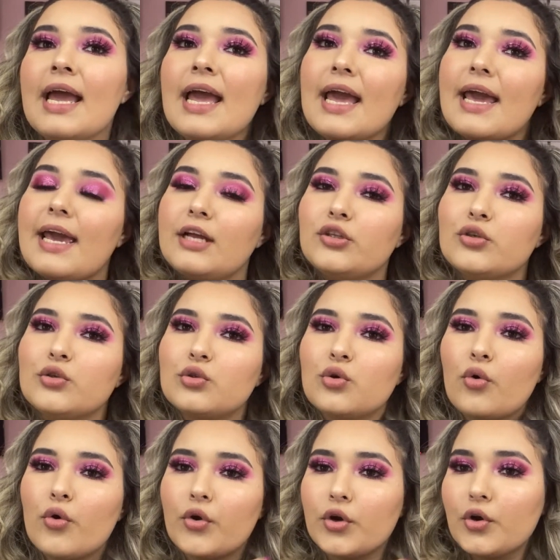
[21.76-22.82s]
a
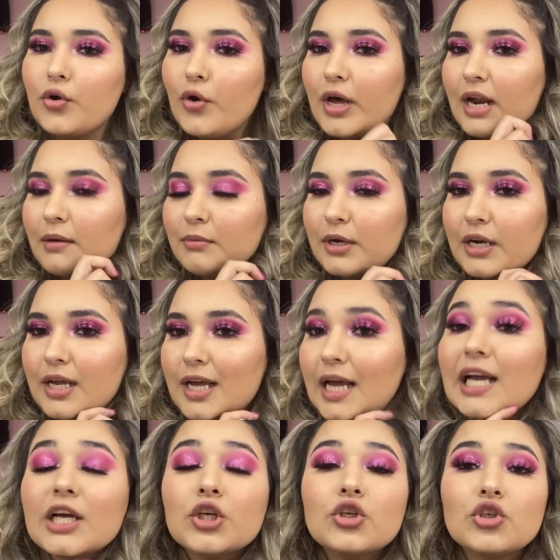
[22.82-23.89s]
tutorial and I'm gonna
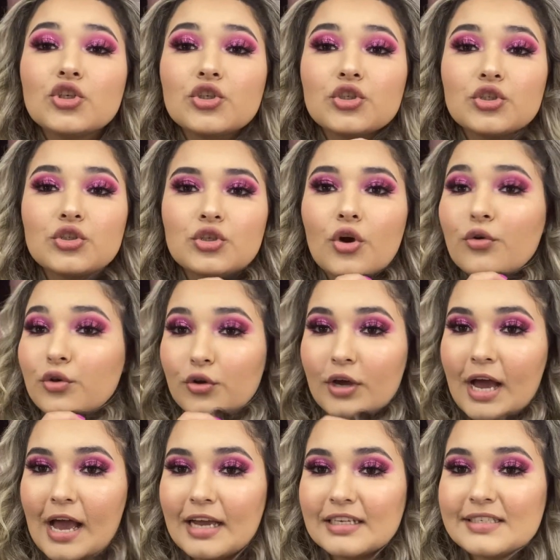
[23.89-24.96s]
show you
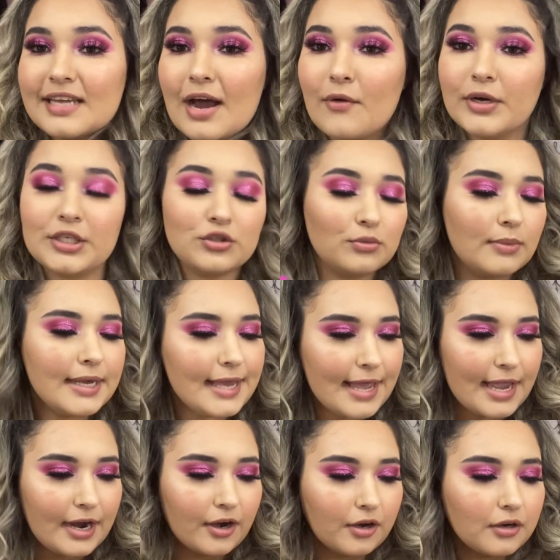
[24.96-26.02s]
guys how I do my
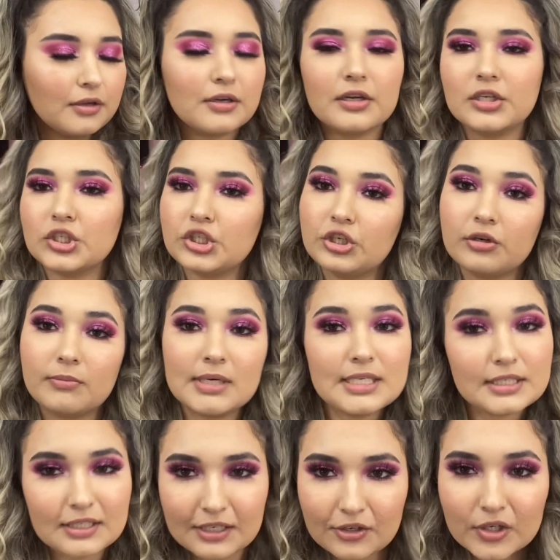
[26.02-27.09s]
hair. I'm gonna share my
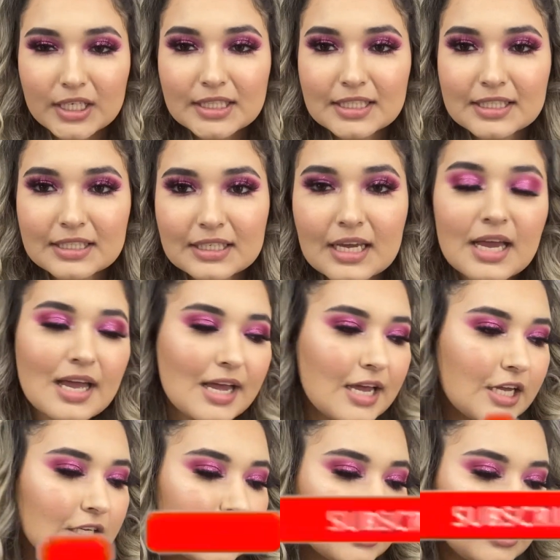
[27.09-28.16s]
secrets.
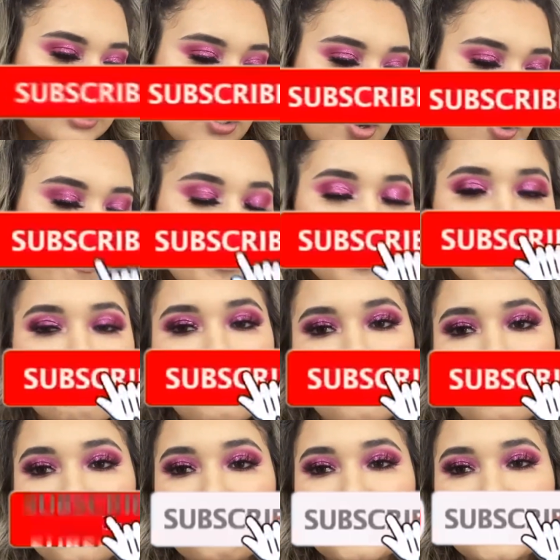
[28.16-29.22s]
So
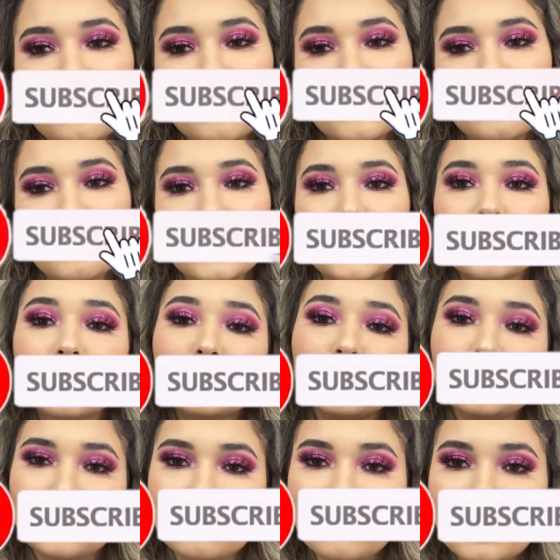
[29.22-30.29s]
before we start with the video,
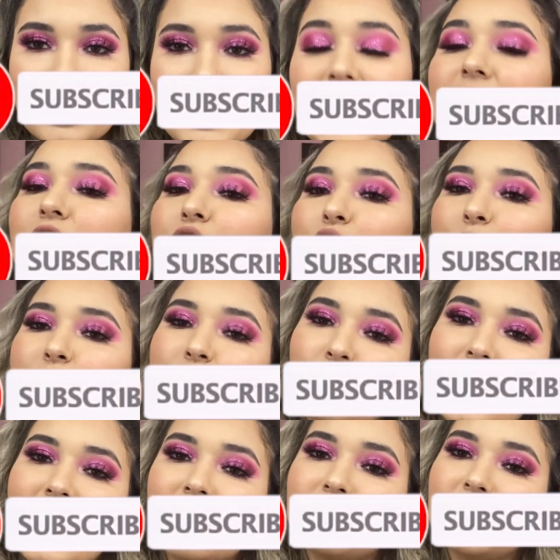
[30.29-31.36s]
don't forget to
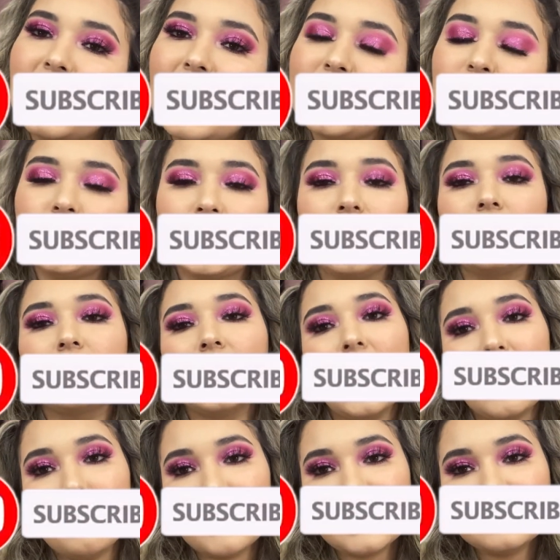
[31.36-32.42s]
subscribe, like, share,
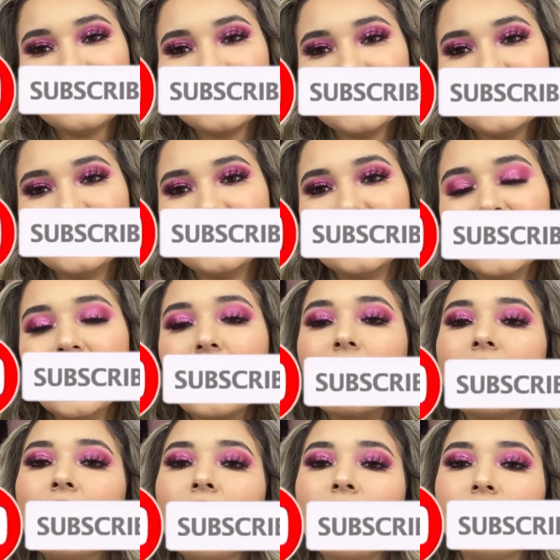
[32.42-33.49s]
comment,
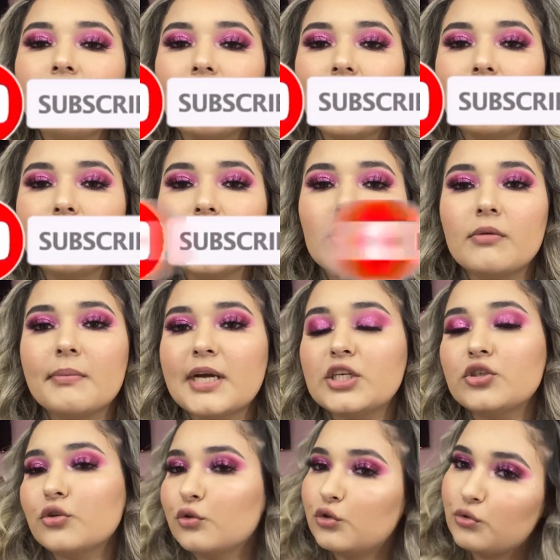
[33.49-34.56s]
follow me on my
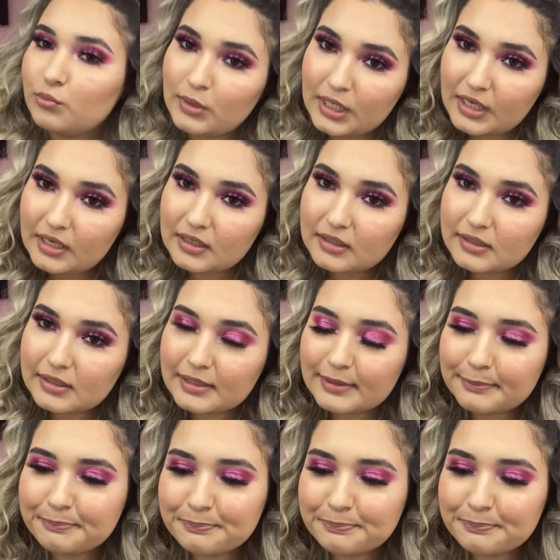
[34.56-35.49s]
social medias.